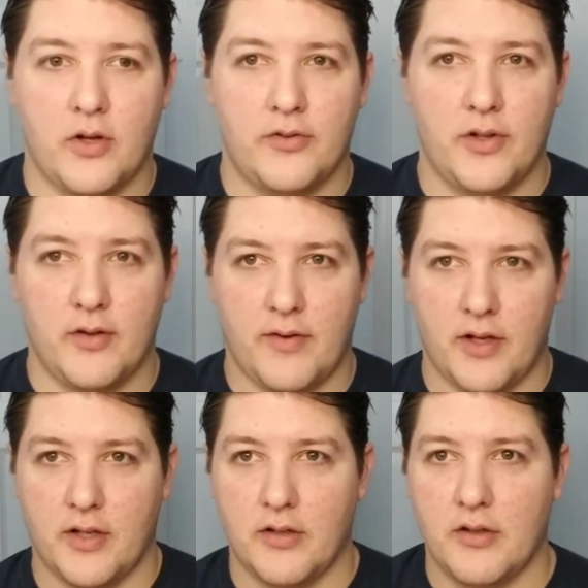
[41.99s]
I'll see if I
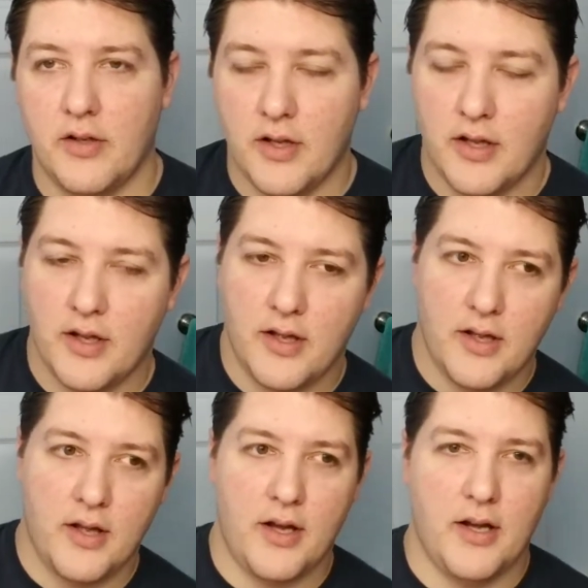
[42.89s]
can
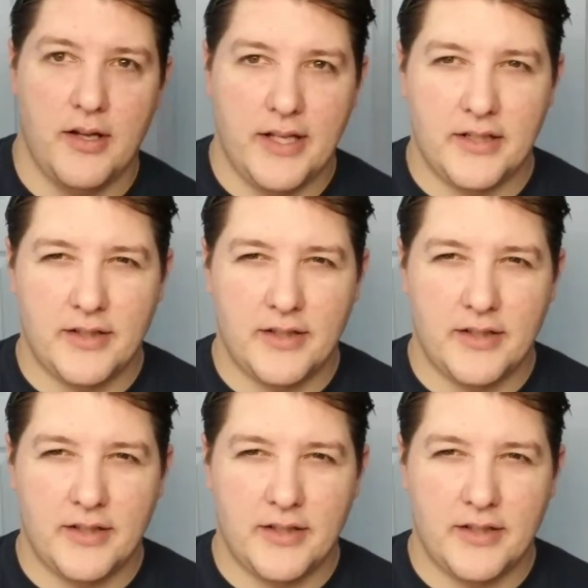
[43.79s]
edit